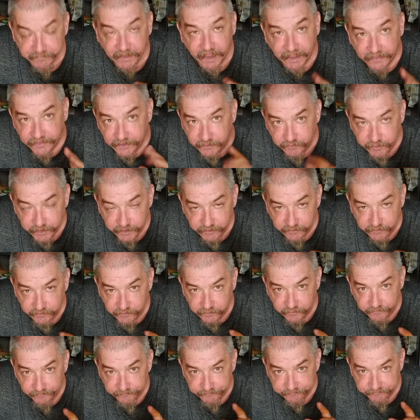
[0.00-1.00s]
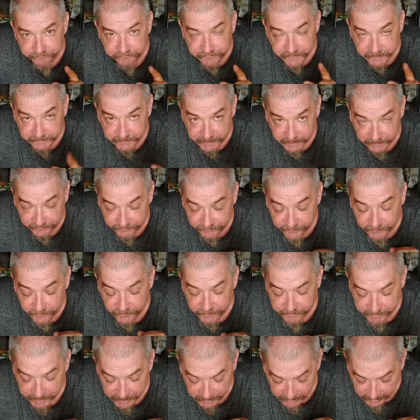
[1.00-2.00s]
And then we get a
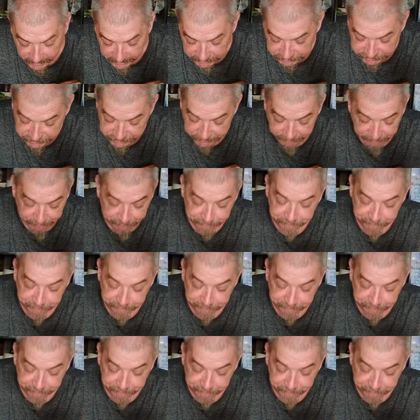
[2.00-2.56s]
30-minute lunch,